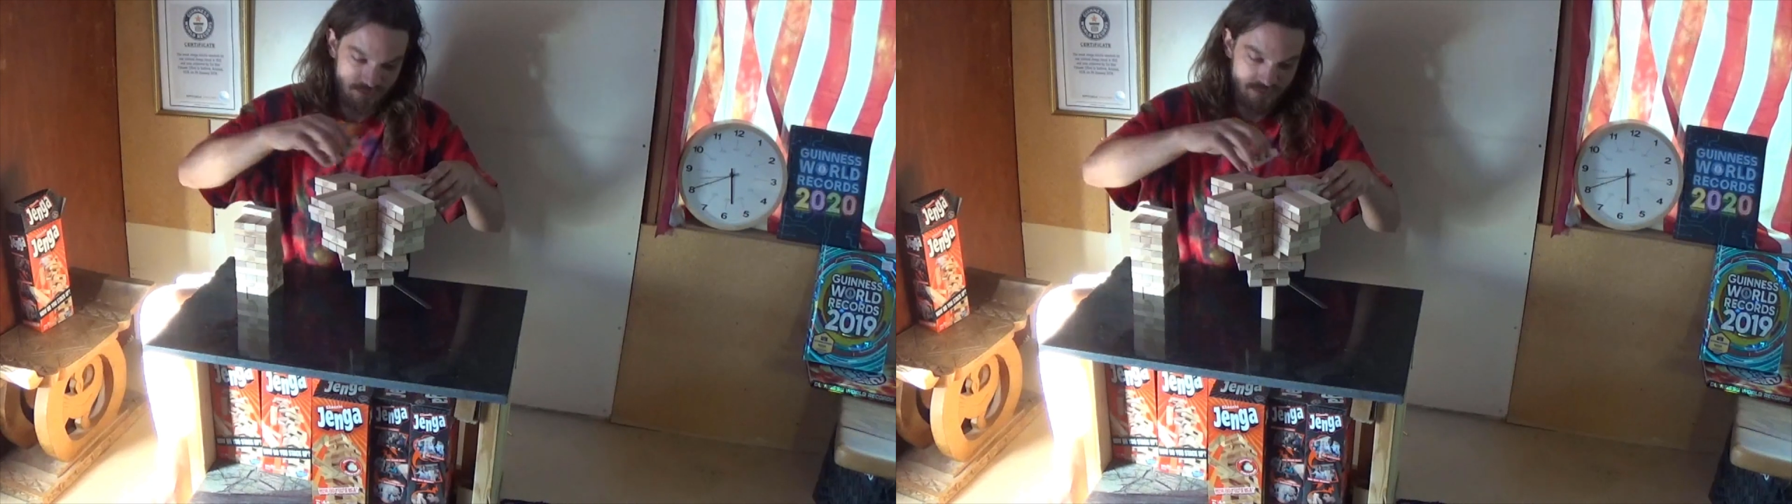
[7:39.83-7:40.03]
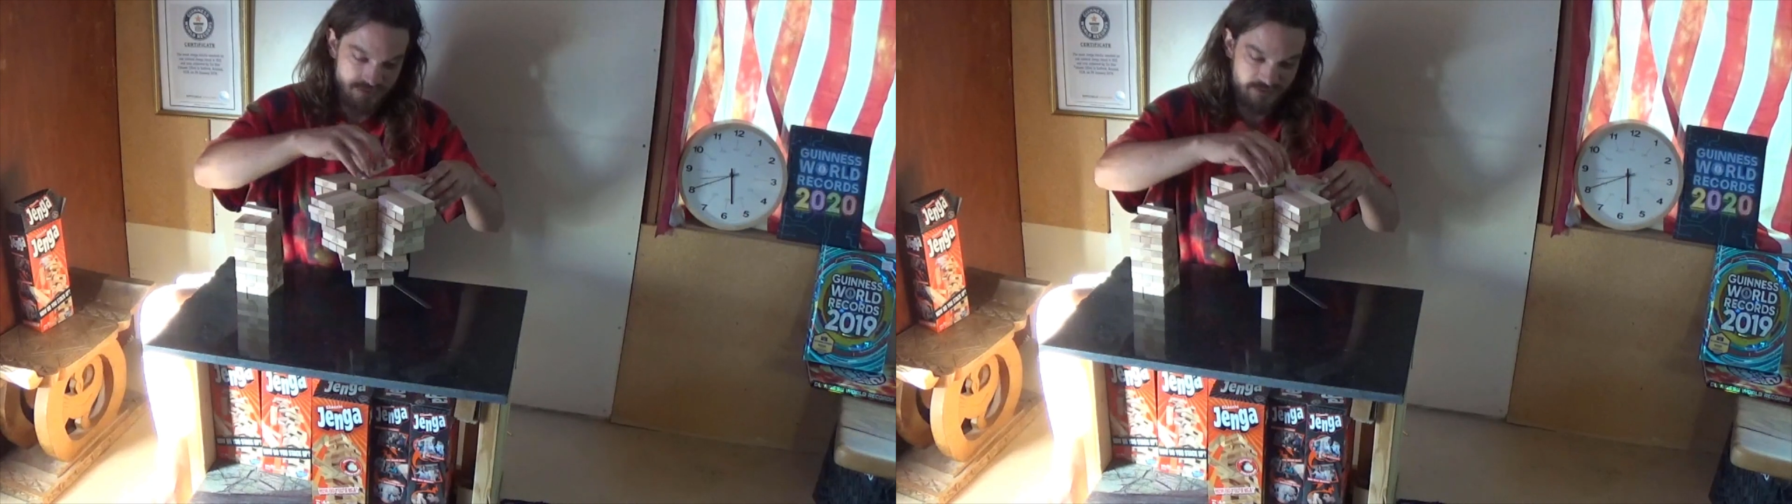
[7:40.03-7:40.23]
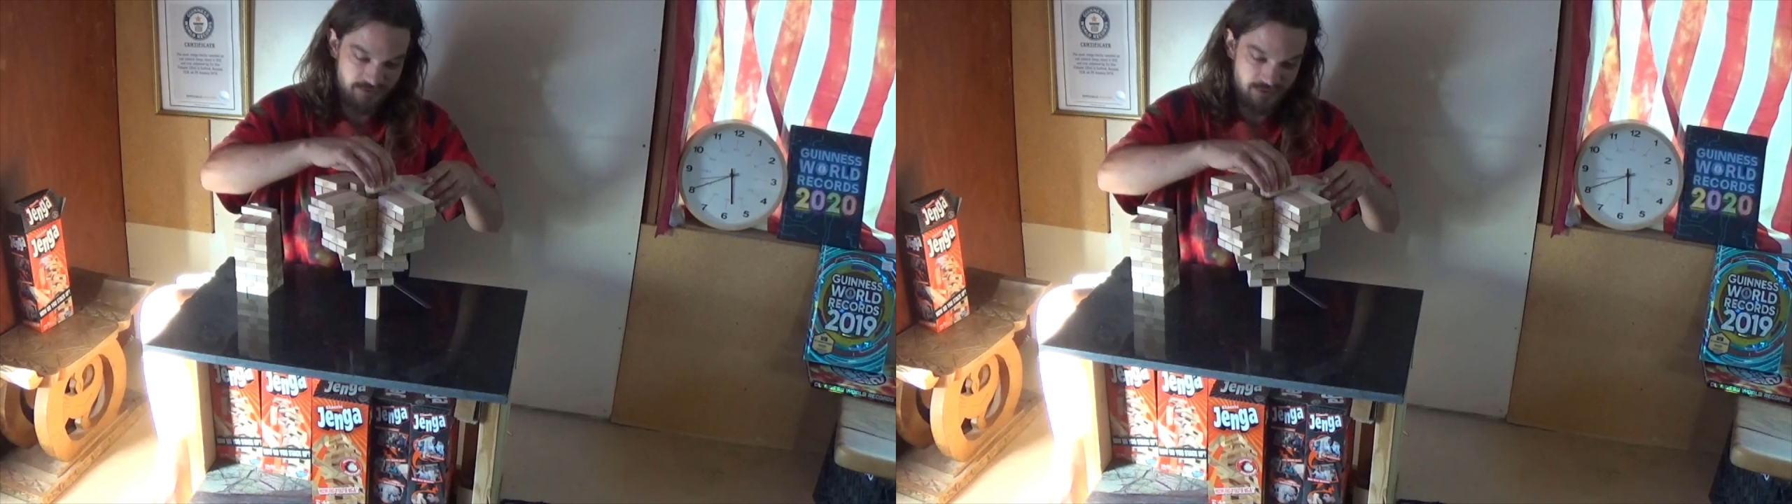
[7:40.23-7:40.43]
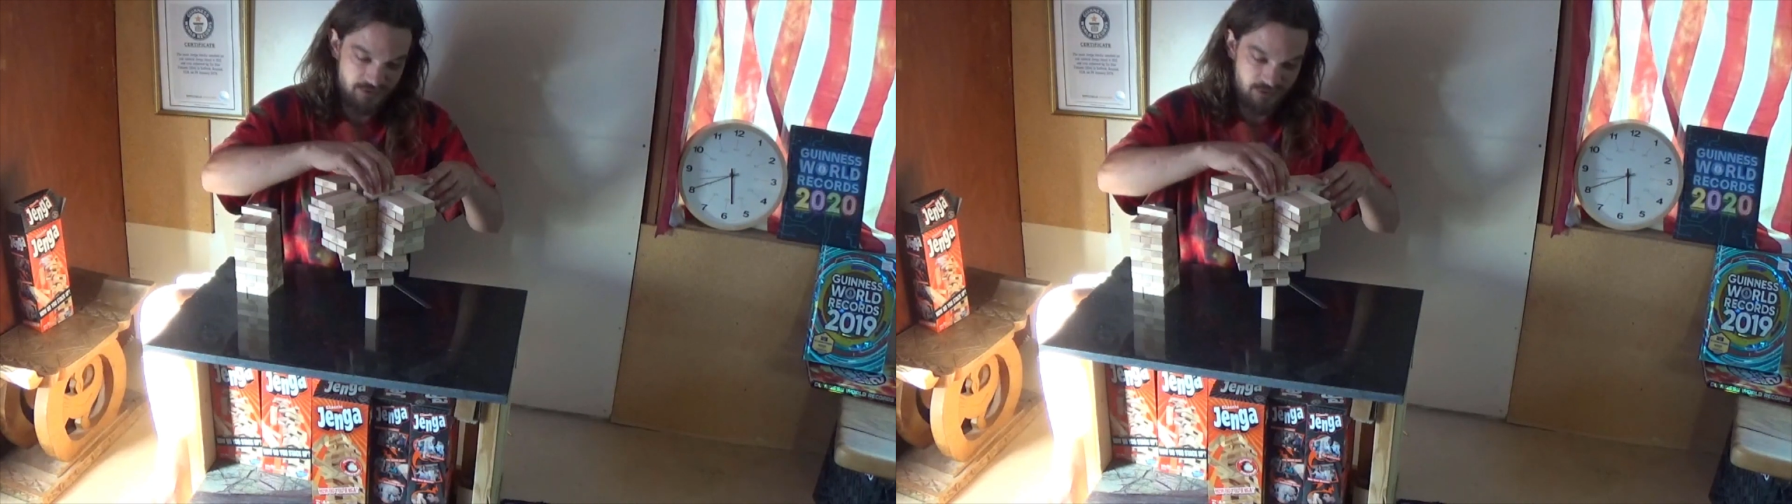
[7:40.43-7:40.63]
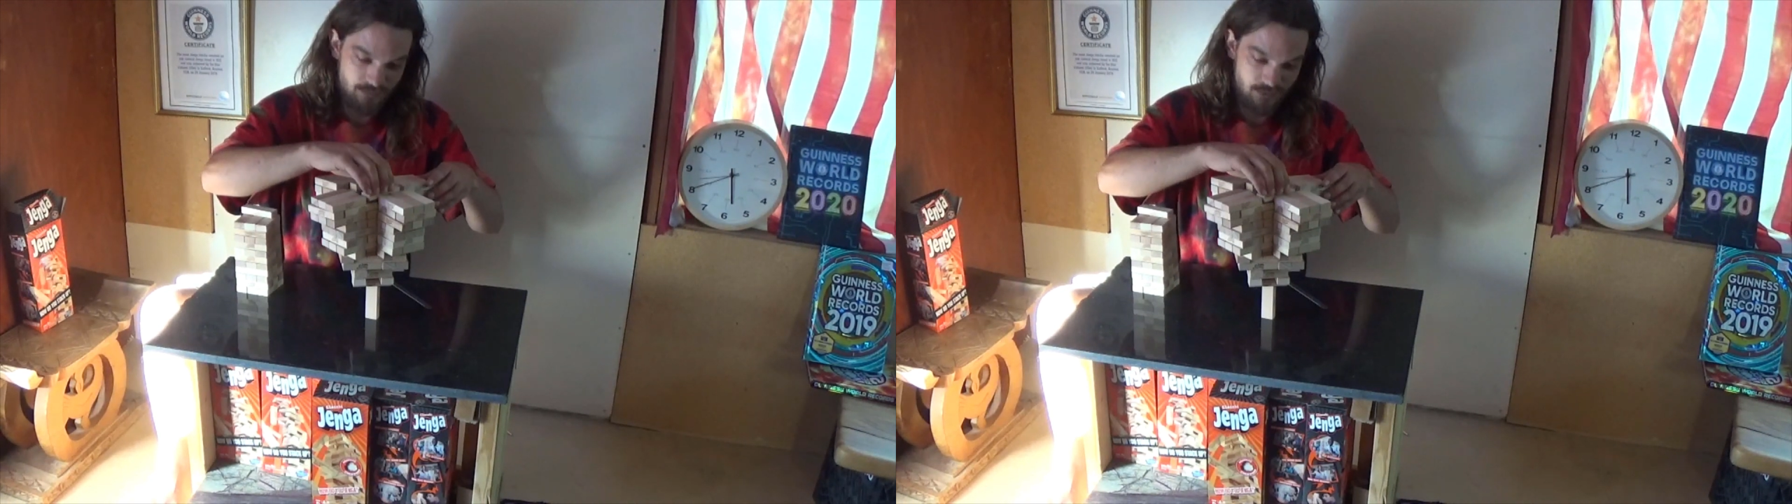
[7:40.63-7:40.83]
This is
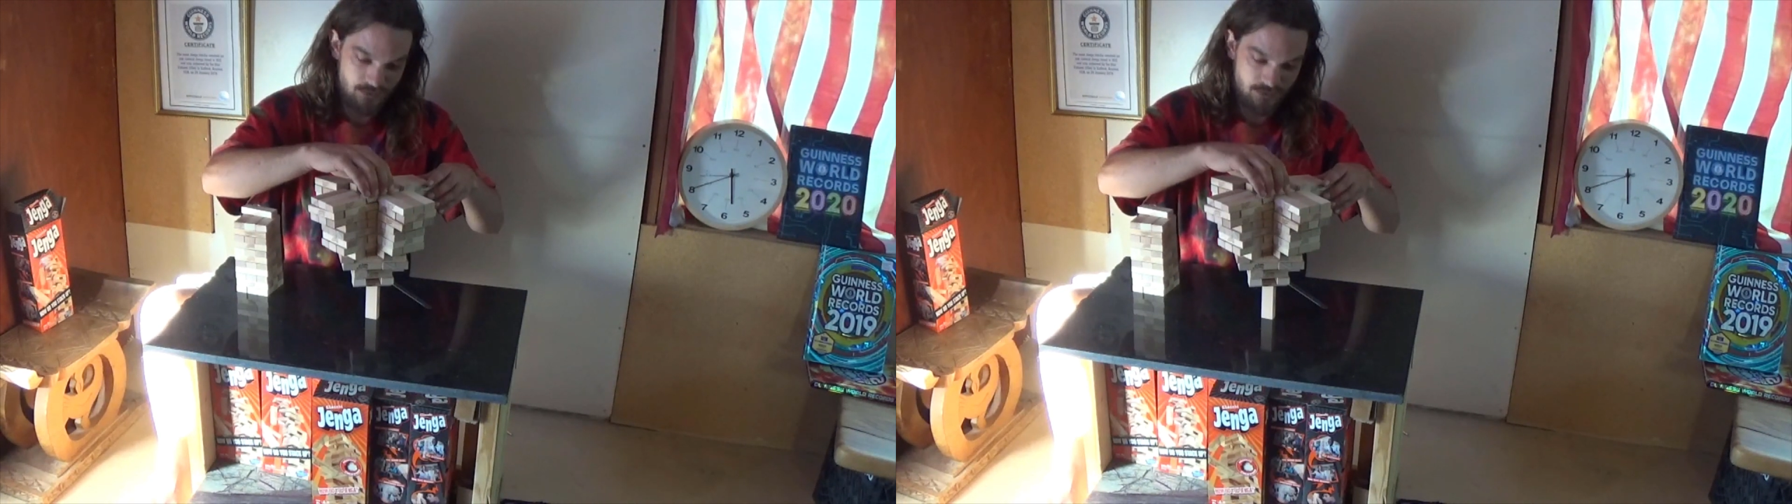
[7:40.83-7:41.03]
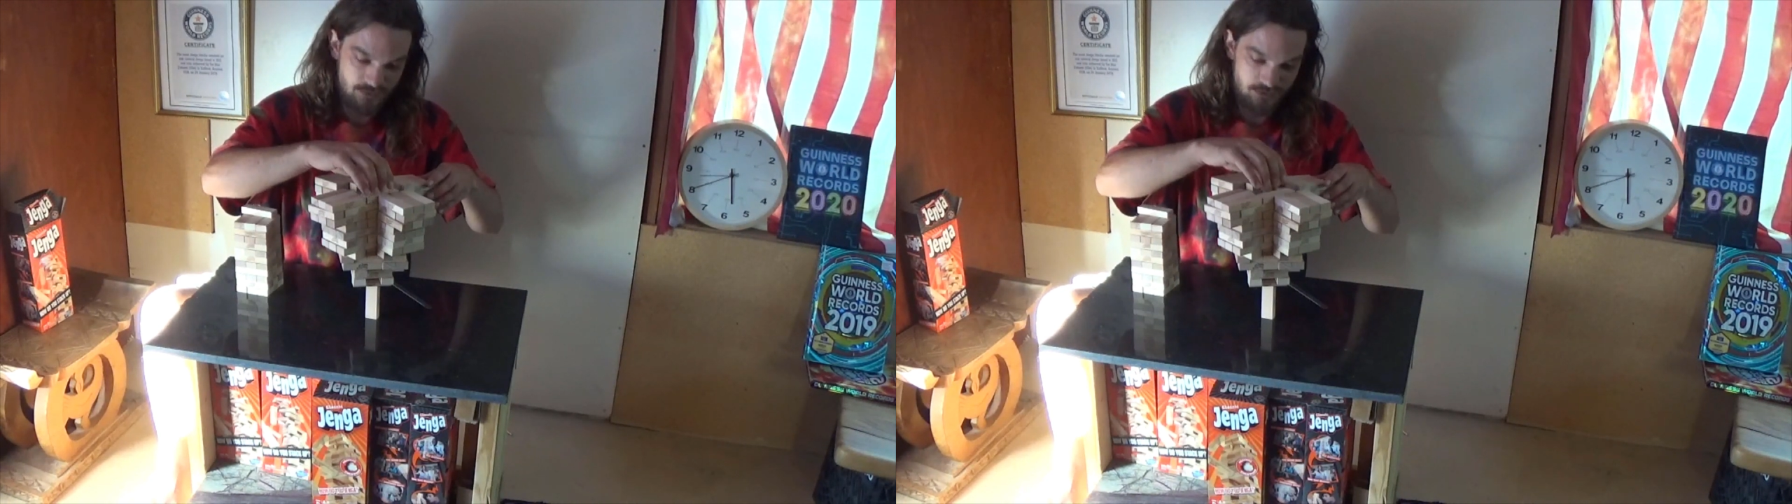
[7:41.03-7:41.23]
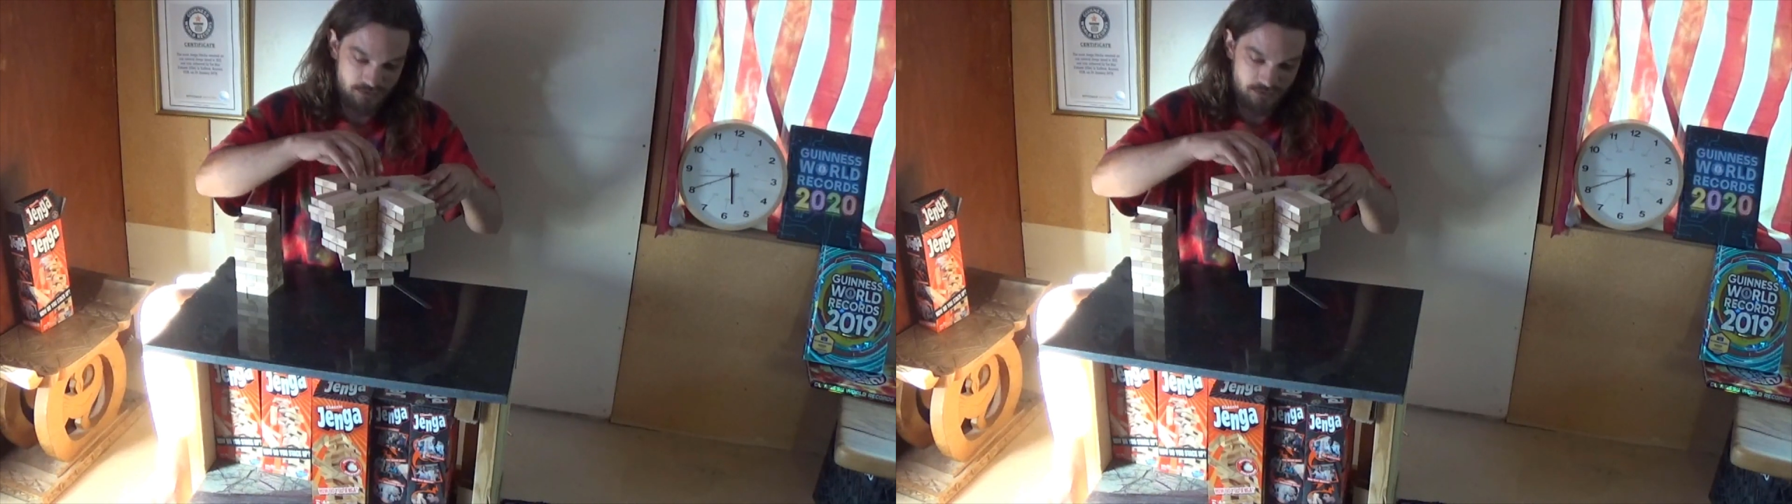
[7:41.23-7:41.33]
very important to